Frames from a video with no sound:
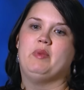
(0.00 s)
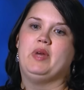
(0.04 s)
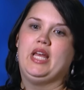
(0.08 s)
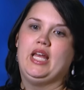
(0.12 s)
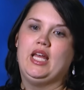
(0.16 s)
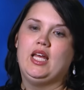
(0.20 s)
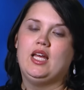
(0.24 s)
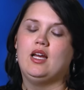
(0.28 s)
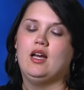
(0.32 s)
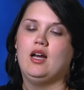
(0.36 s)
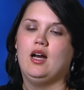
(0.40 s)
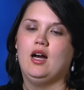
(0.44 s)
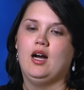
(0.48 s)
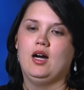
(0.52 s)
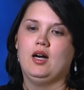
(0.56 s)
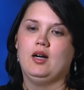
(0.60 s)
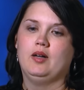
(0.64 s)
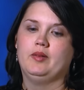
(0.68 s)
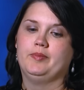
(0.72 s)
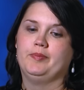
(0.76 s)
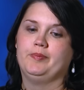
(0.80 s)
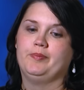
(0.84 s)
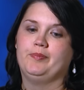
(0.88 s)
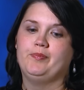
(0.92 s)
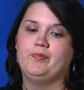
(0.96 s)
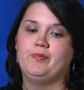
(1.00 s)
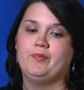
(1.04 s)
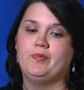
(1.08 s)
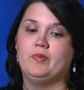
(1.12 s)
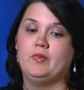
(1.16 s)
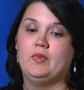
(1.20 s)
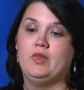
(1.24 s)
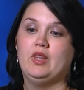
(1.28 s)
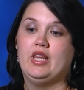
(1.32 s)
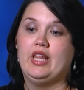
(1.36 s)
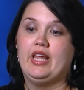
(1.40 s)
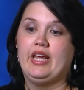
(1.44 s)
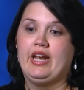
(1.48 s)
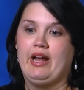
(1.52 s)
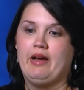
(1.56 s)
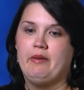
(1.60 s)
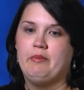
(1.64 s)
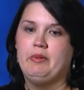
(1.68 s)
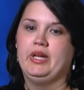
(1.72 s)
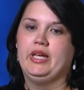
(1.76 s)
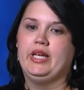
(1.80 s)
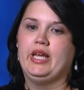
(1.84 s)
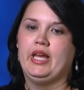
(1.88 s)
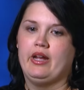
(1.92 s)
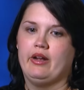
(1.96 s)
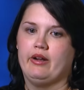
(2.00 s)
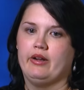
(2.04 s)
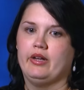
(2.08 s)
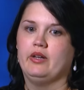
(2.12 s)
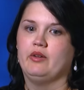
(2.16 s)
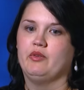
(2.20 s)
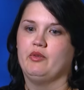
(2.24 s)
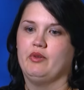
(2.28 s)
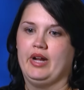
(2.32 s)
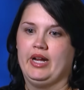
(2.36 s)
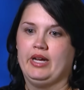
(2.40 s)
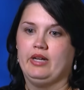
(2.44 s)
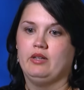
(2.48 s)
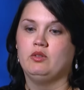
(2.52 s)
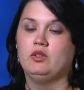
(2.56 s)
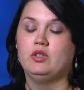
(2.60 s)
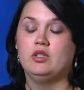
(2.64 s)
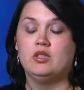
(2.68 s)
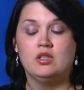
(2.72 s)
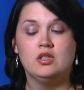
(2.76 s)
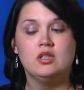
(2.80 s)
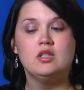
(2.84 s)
me that I've been carrying around.